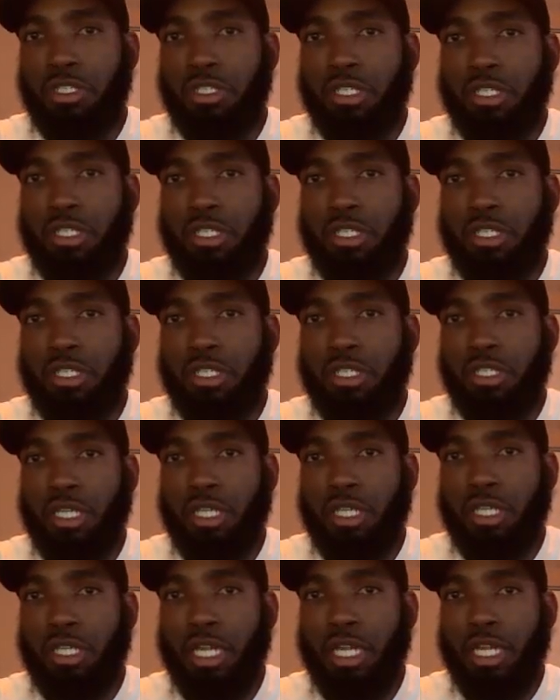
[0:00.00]
It's a lot of
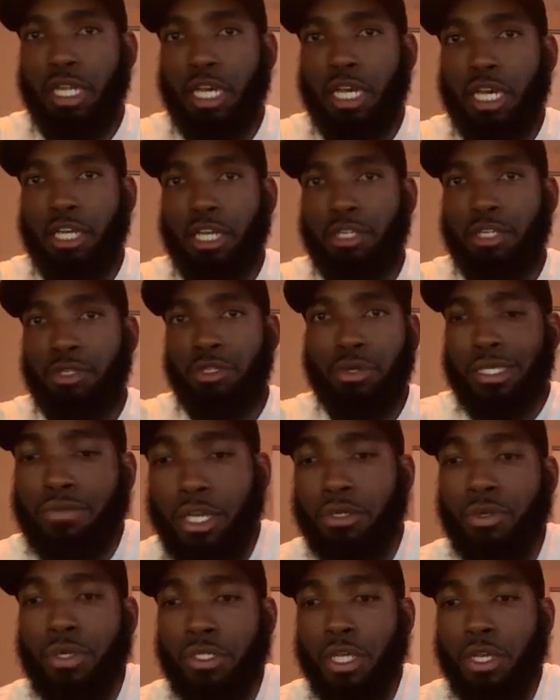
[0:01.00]
different ways you can do
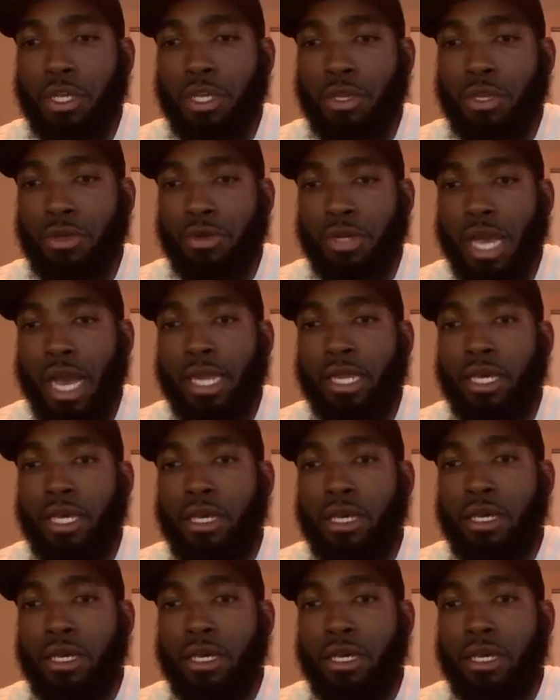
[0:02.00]
it so that you're not